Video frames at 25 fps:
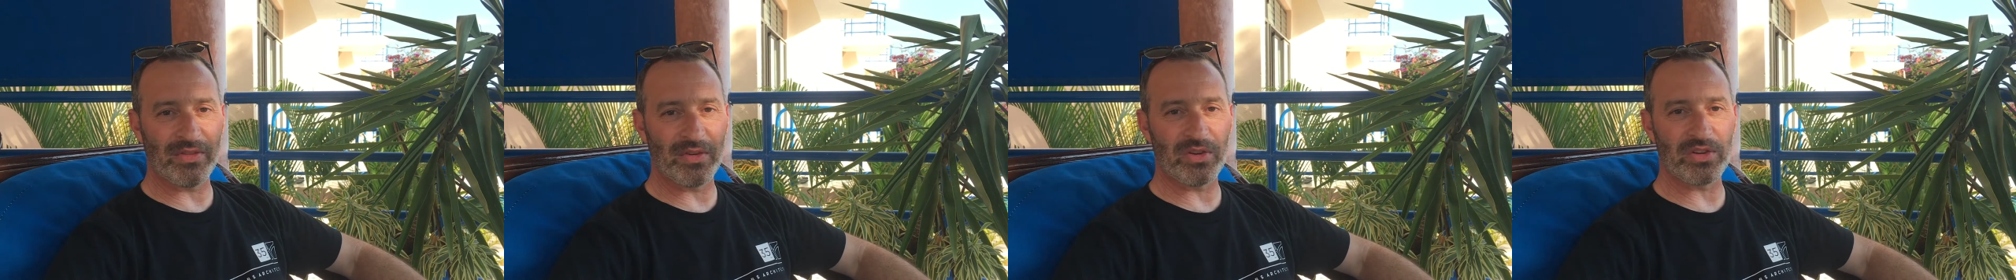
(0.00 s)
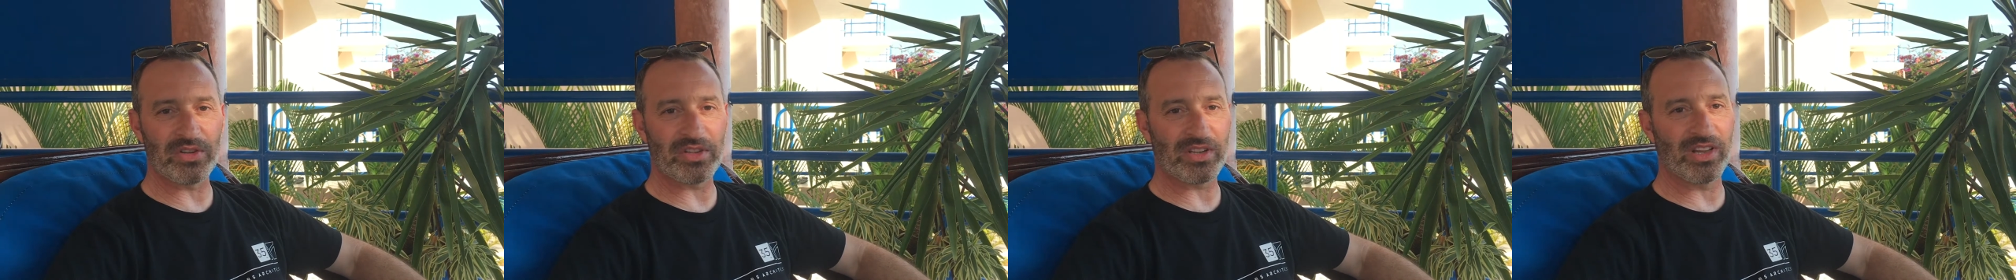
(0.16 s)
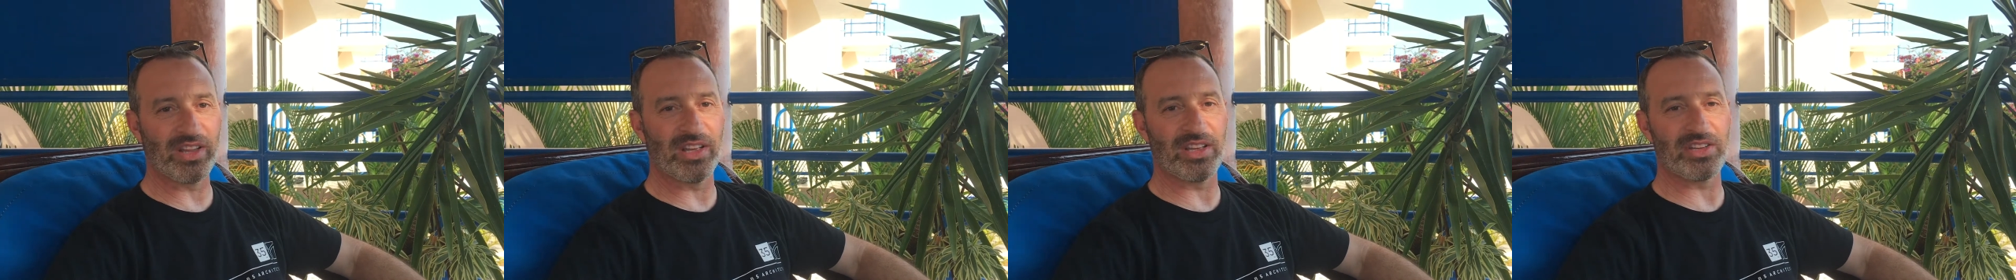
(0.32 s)

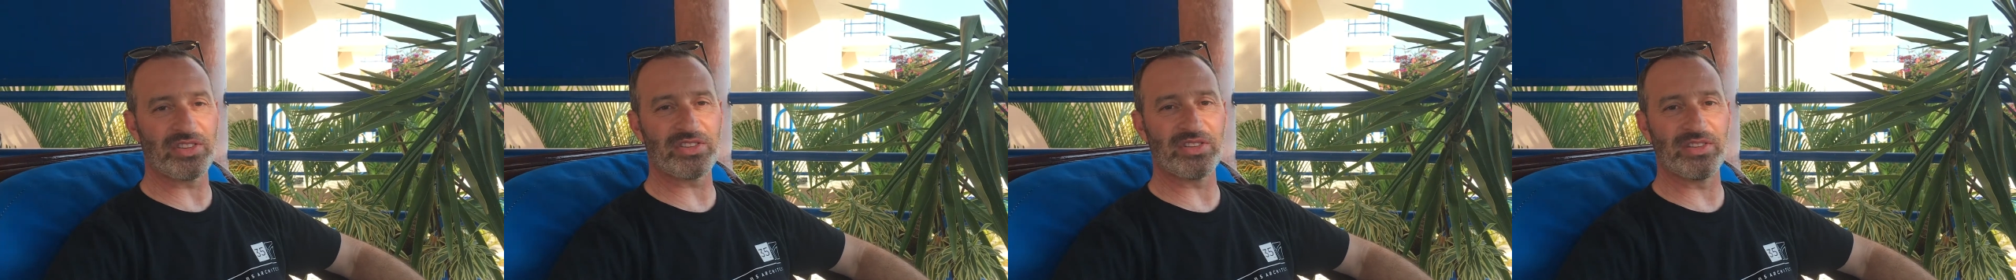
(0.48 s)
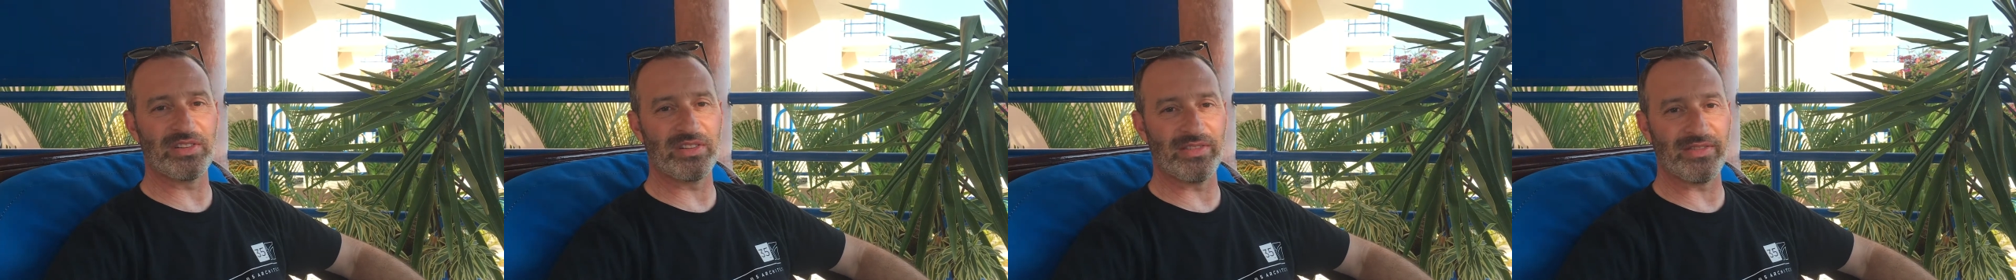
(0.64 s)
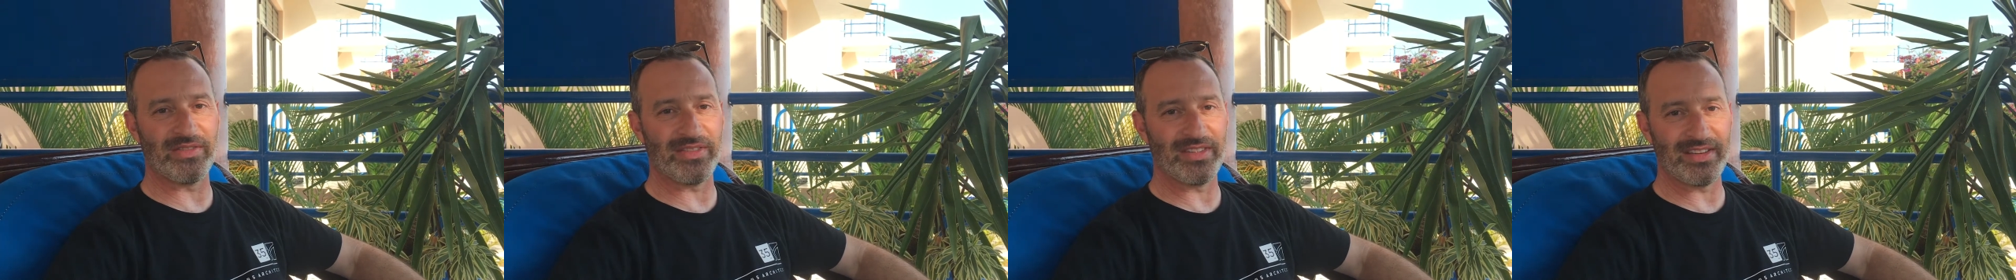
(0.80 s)
first
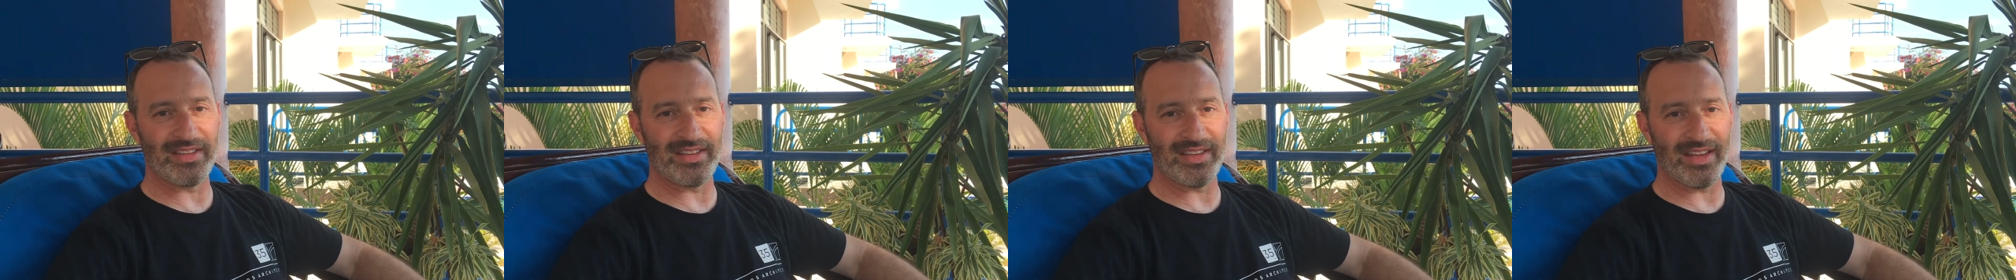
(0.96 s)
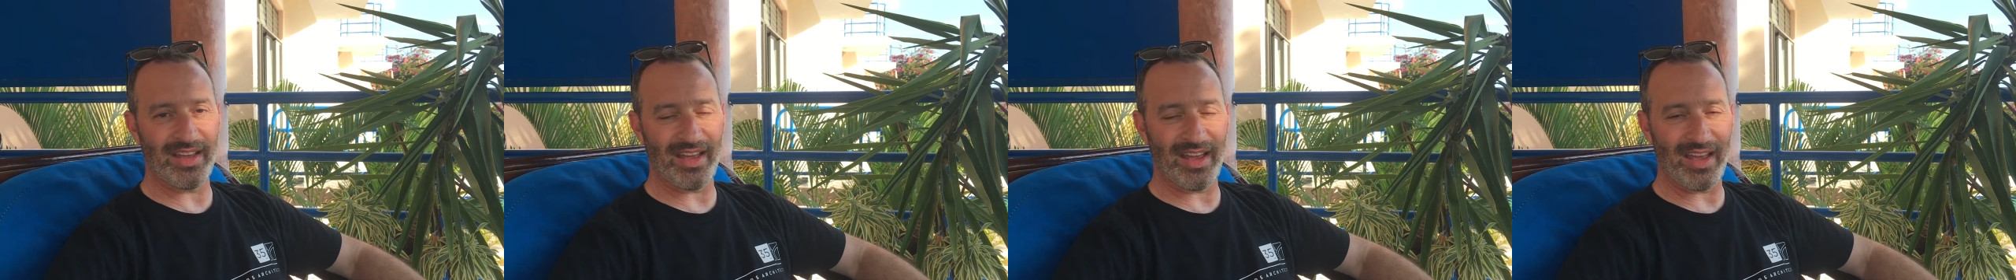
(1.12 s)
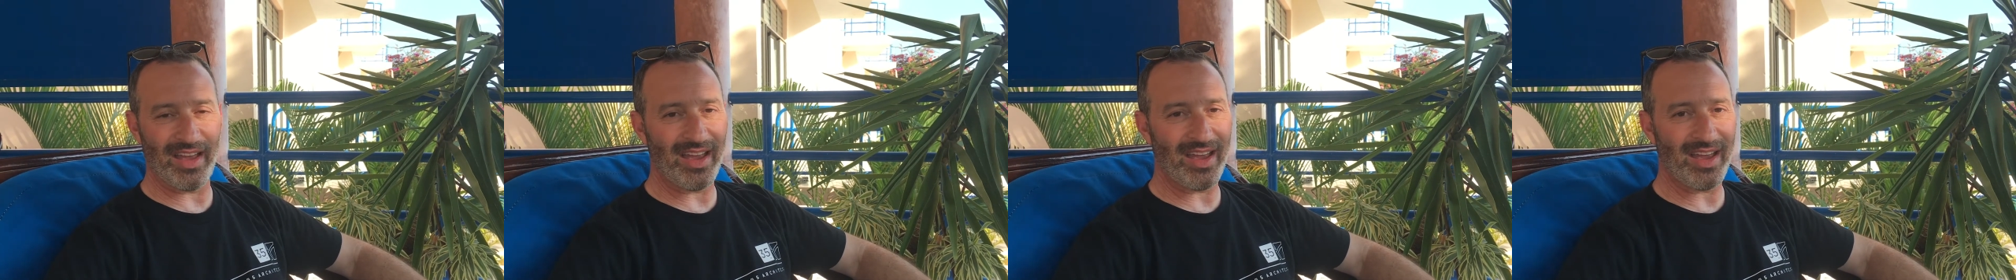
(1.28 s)
lesson of the
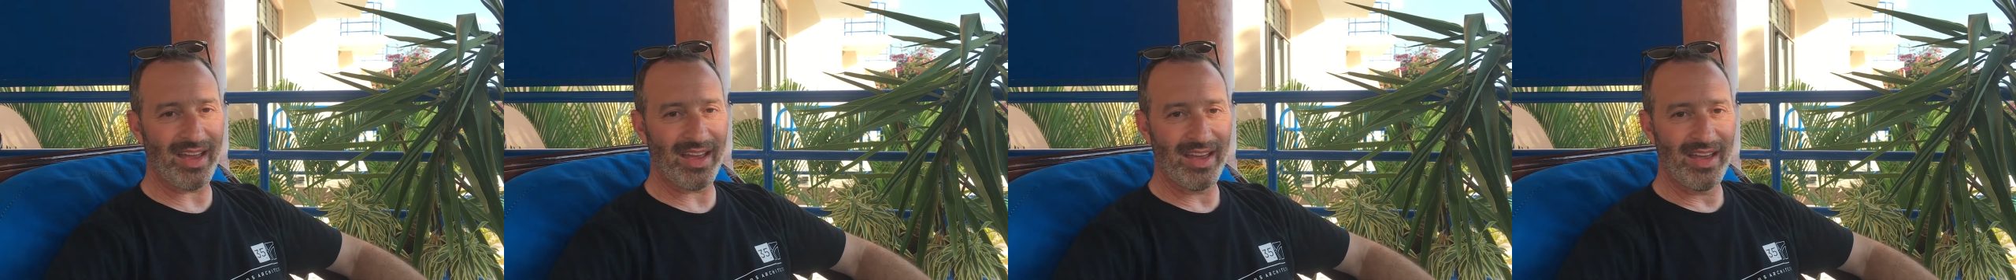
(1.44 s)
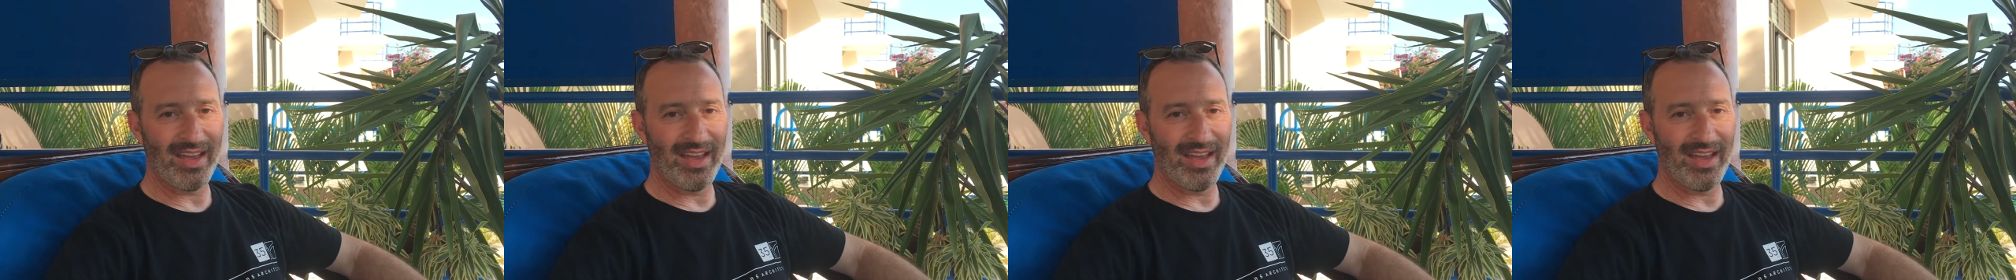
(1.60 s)
day.